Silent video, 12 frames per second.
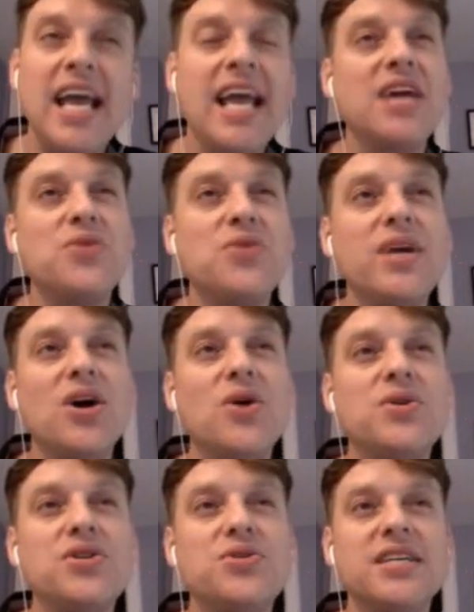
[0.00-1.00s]
and we go
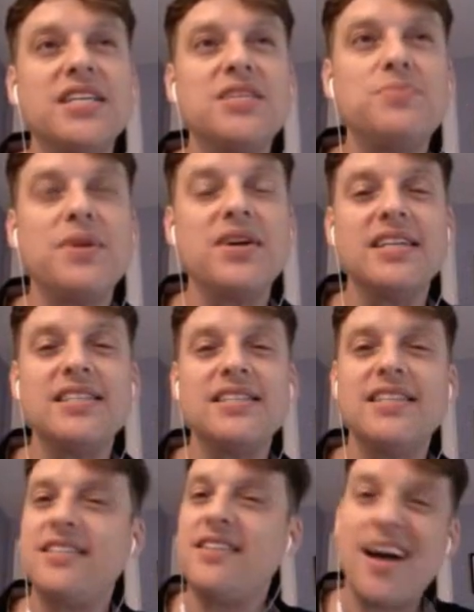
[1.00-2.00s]
into an experience
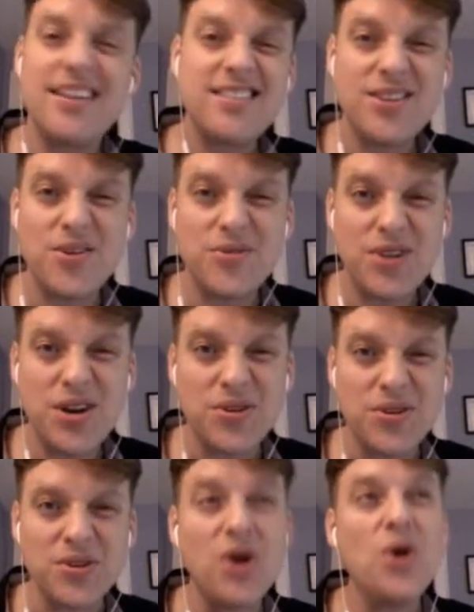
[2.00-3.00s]
that's not so
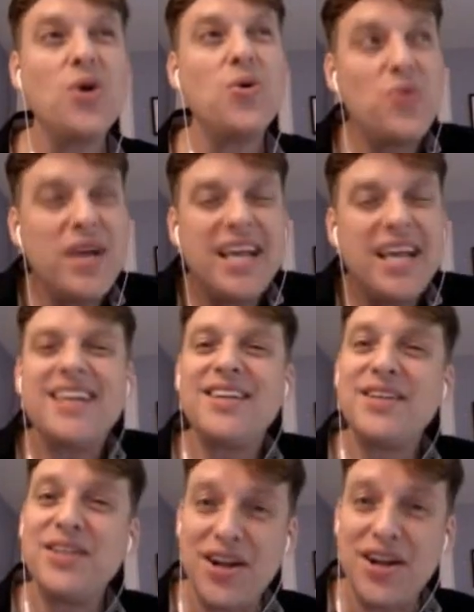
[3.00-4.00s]
known, we get a
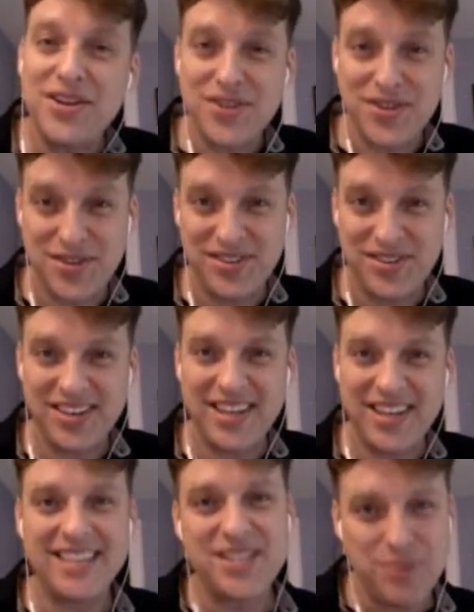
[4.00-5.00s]
little altered. Okay,
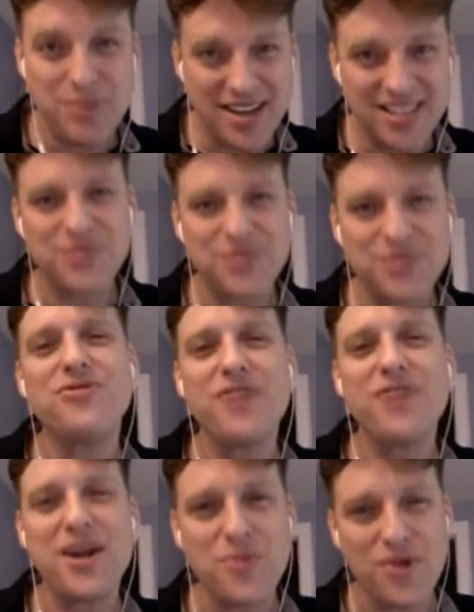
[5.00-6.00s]
that's the process work
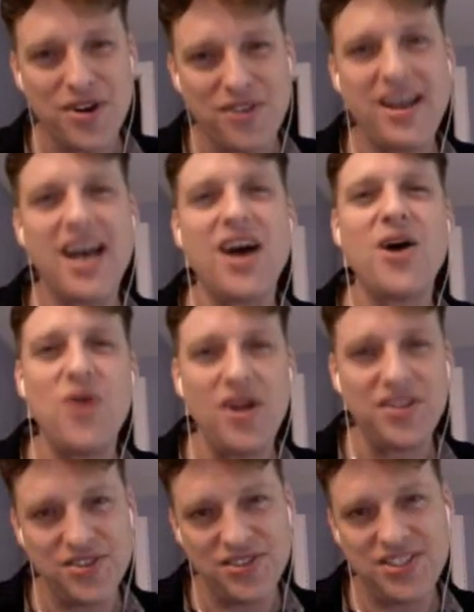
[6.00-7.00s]
framework of how
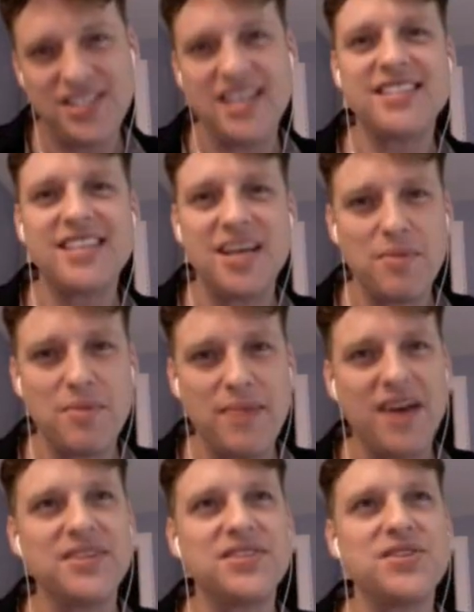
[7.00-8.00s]
altered states come
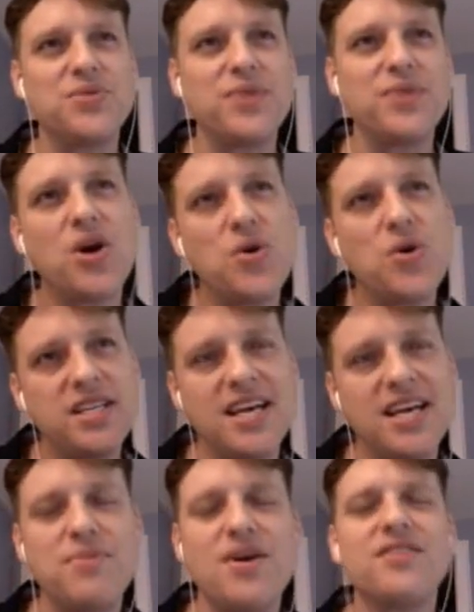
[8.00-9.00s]
about, is that we go into
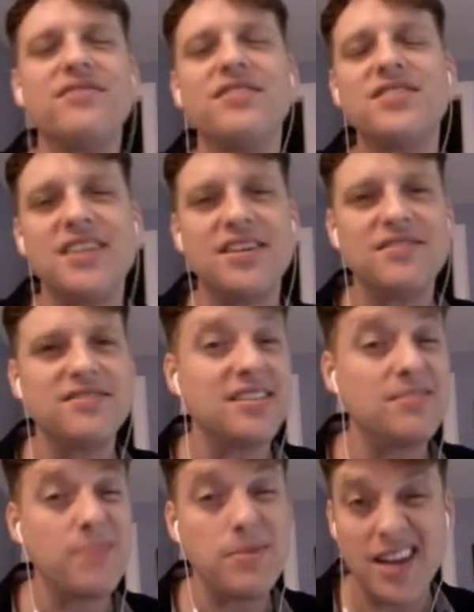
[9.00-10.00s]
that part of ourselves
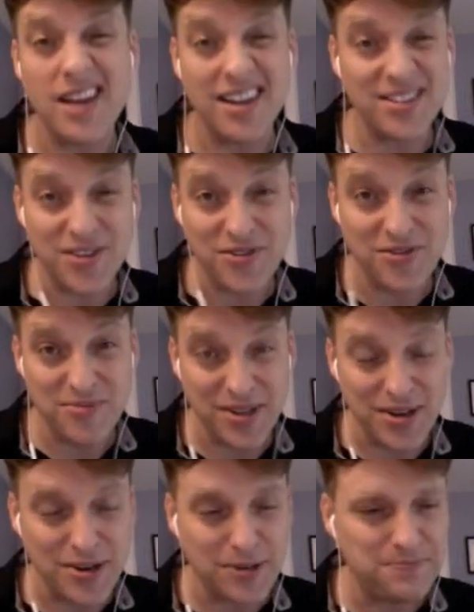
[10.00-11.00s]
that's maybe not so
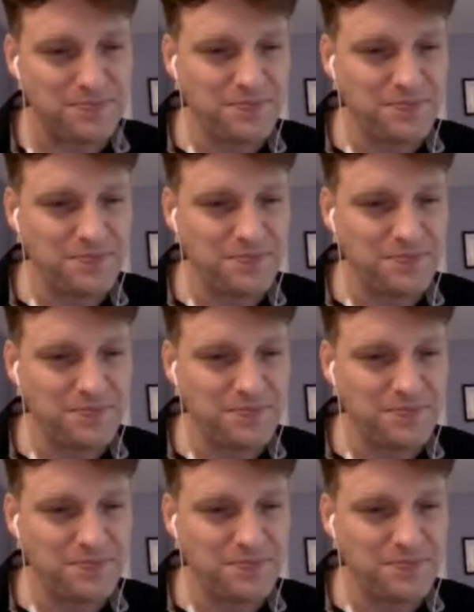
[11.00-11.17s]
familiar.